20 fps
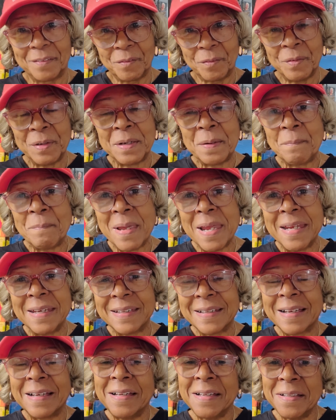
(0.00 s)
When the
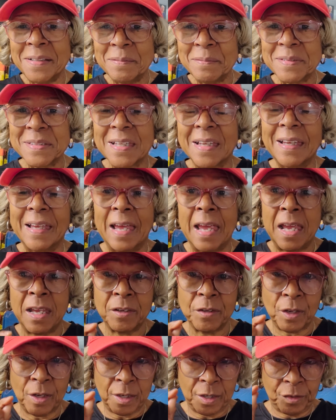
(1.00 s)
mate comes,
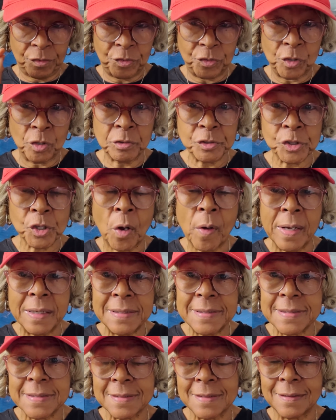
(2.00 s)
and it's your
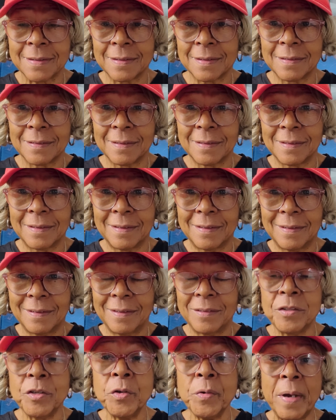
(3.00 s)
choice,
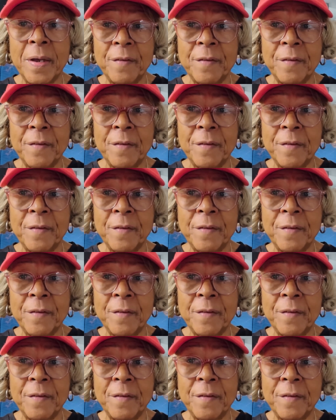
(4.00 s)
you